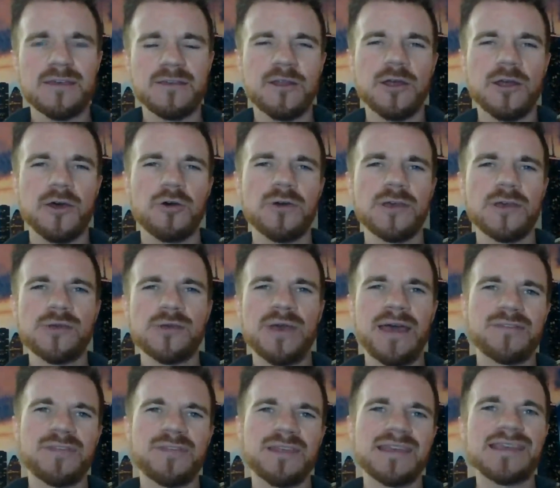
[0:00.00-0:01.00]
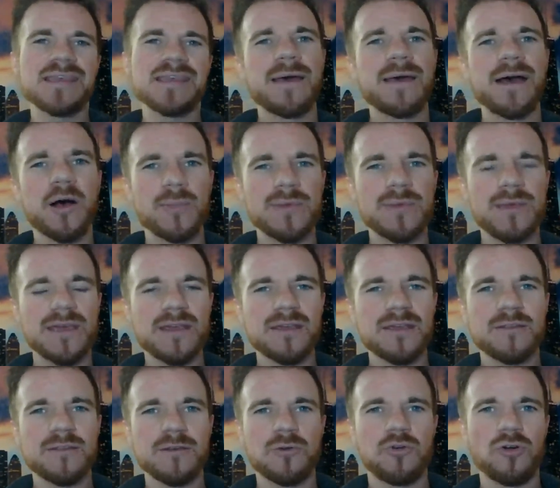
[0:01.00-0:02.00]
you have to email me
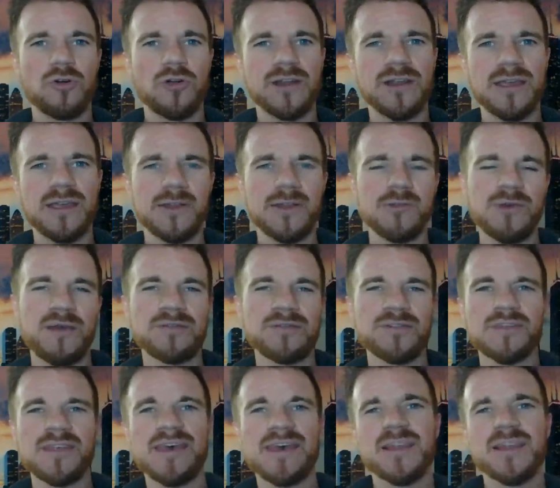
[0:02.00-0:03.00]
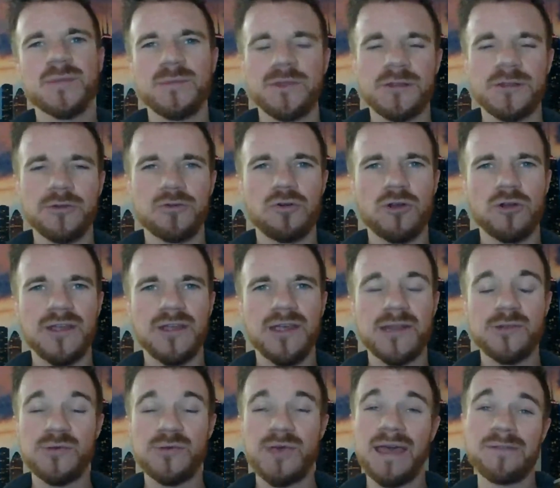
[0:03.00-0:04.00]
to coordinate, you have to text me to coordinate,
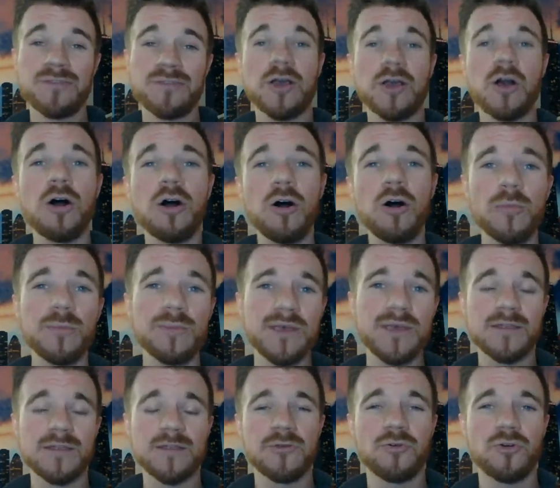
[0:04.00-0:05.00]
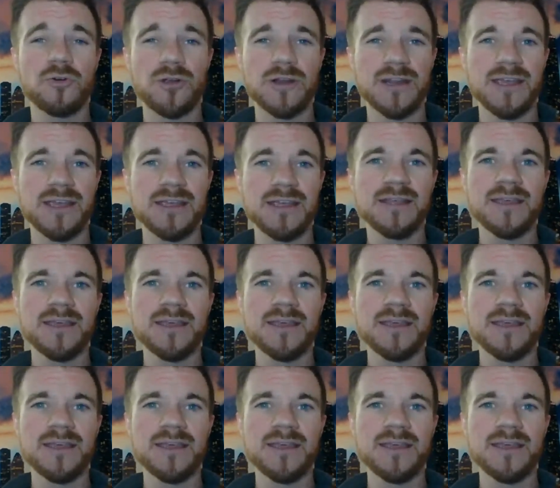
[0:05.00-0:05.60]
you have to call me to coordinate.